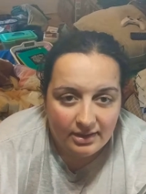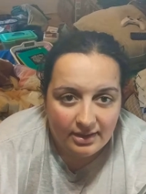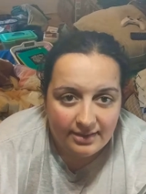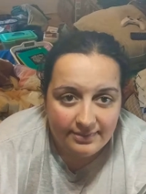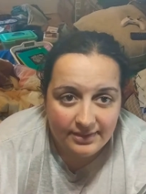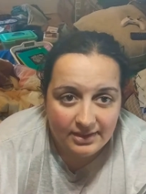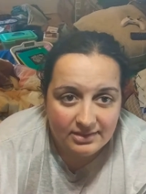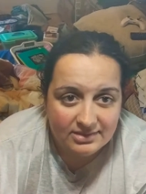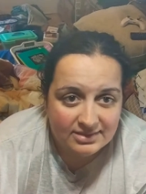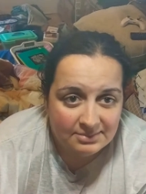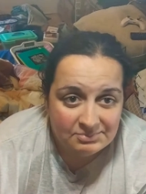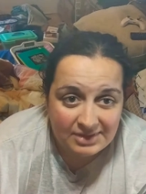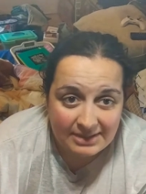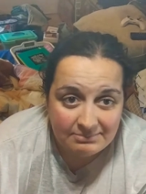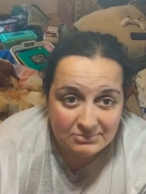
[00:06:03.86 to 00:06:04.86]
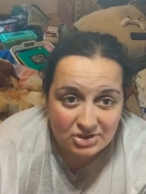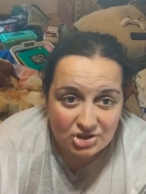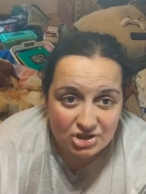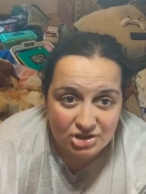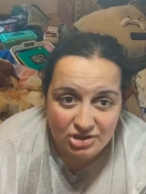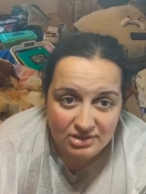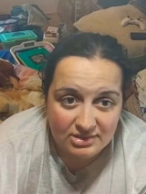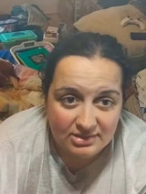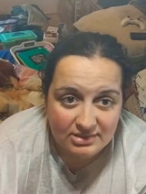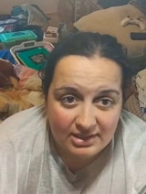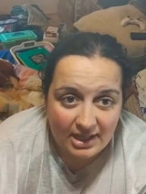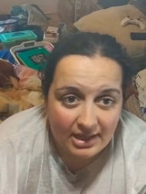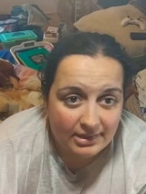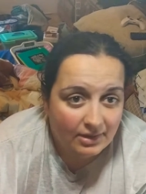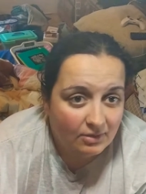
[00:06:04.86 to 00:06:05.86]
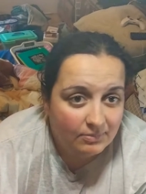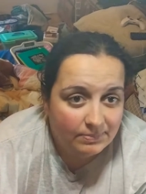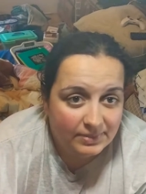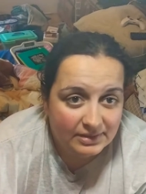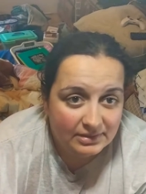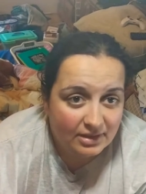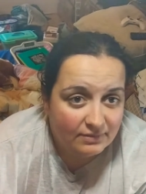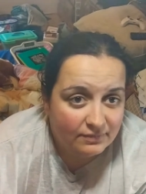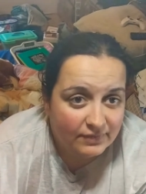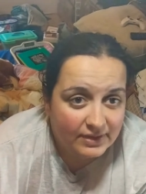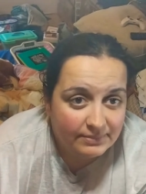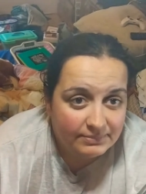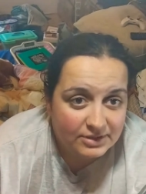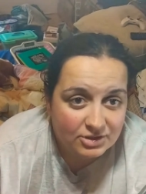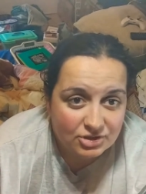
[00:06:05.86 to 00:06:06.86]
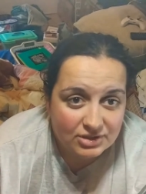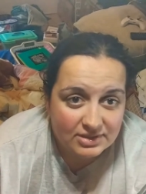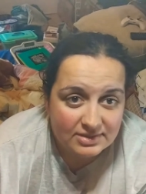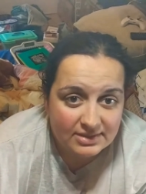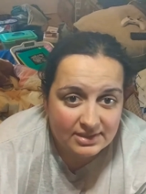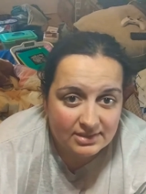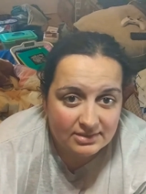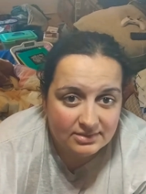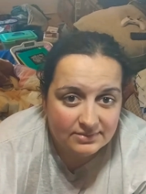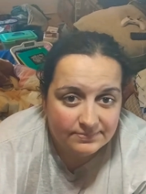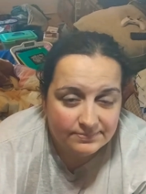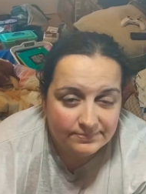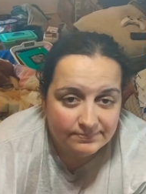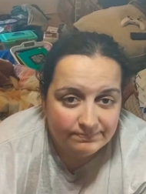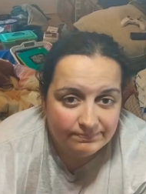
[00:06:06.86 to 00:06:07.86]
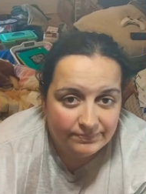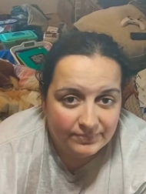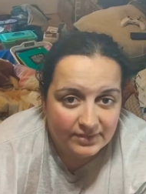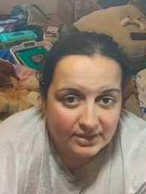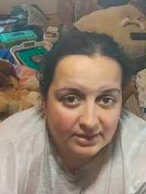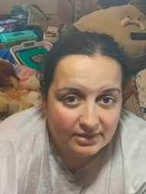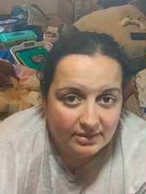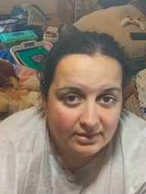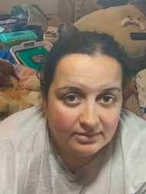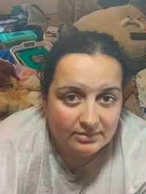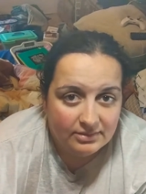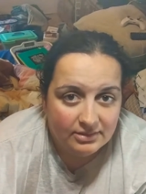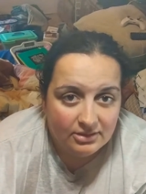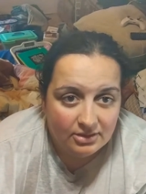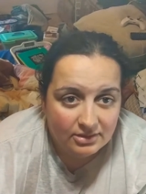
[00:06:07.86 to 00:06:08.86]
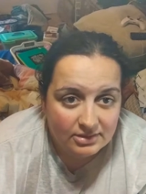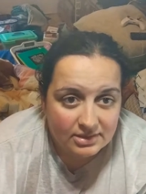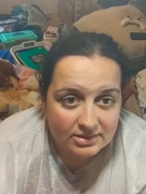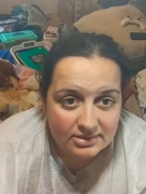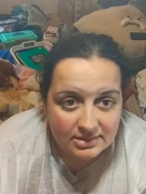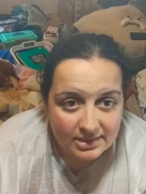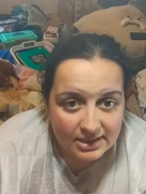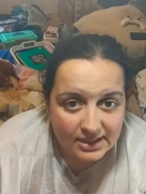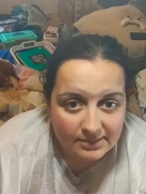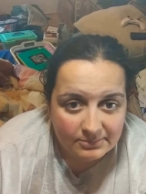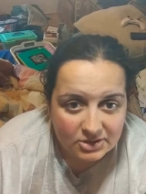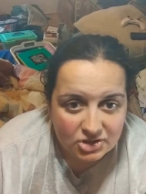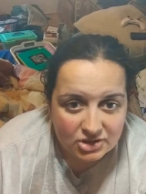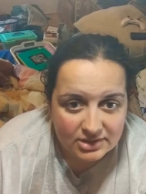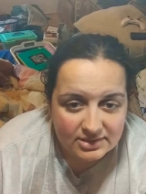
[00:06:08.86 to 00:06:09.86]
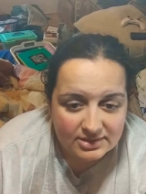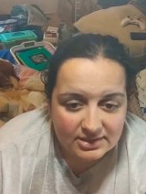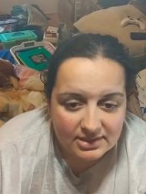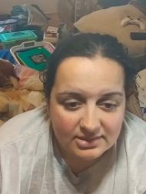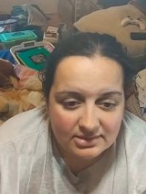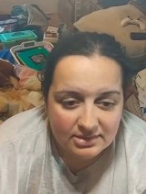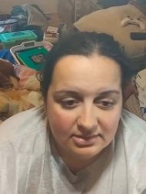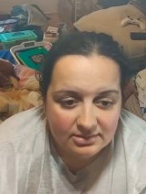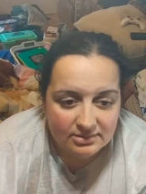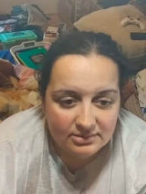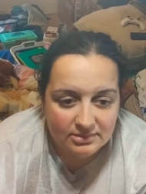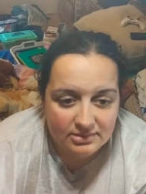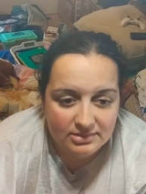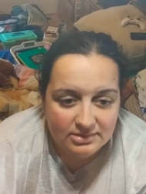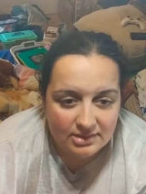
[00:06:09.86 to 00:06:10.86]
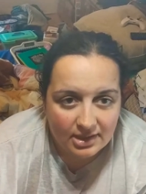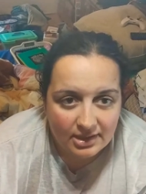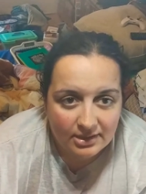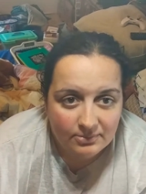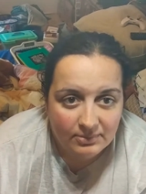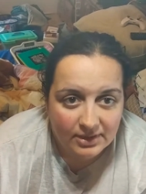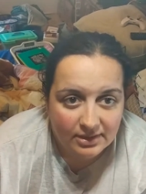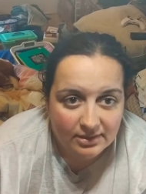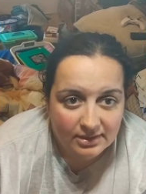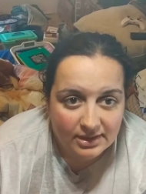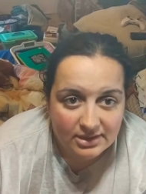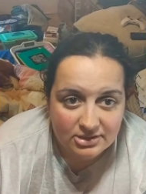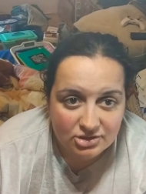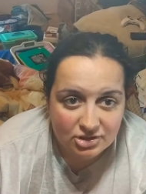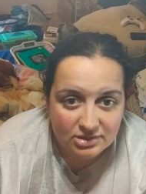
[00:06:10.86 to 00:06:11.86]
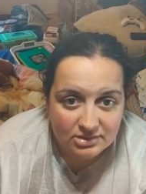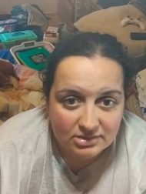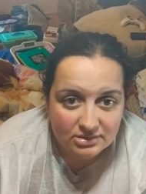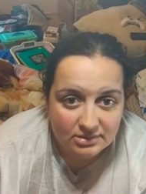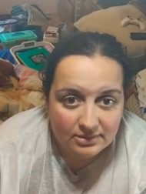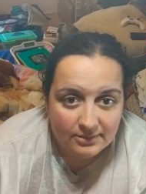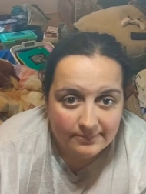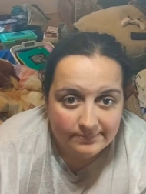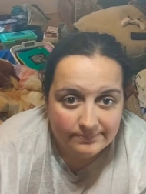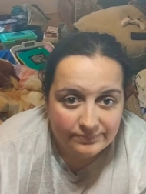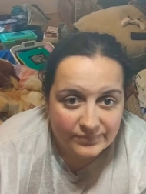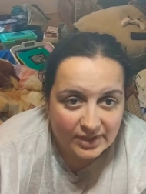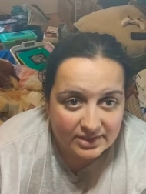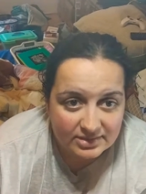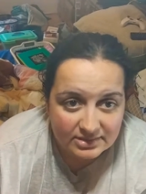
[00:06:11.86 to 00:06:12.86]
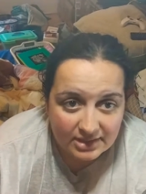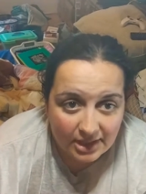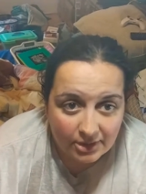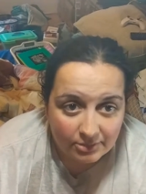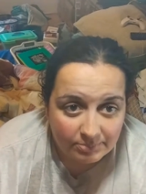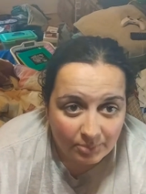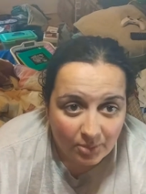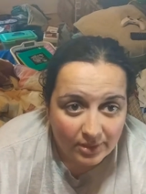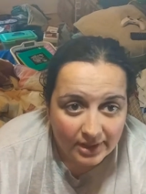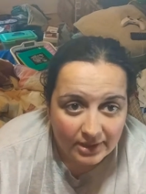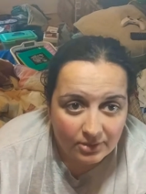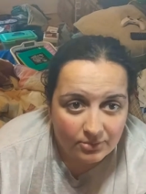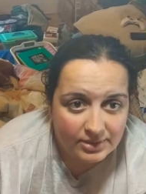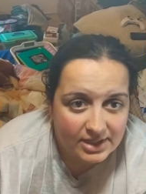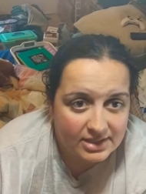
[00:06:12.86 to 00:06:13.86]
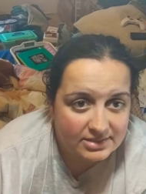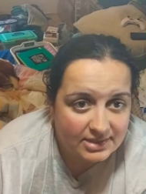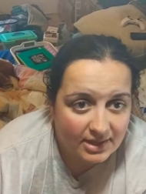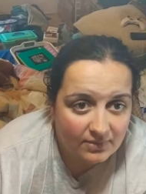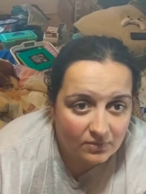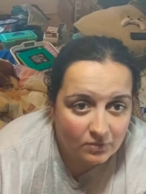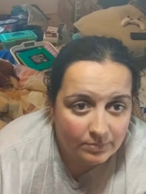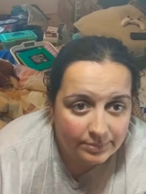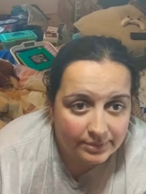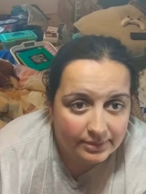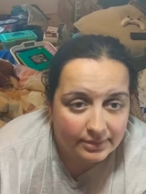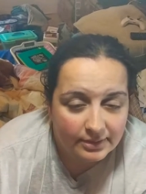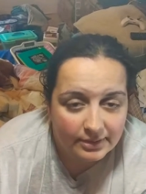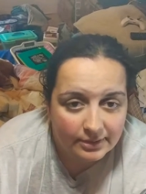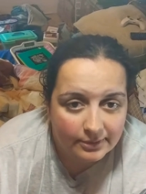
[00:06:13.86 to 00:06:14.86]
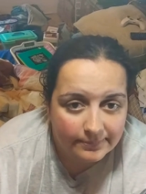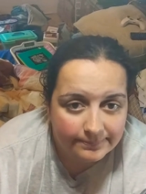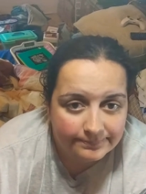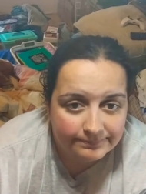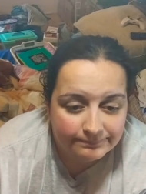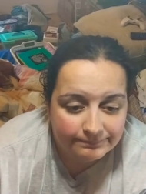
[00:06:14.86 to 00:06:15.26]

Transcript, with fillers: and then sometimes she just can't help but love him and she sees the goodness in him and she sees the, the side where he's just a scared boy who needs help um,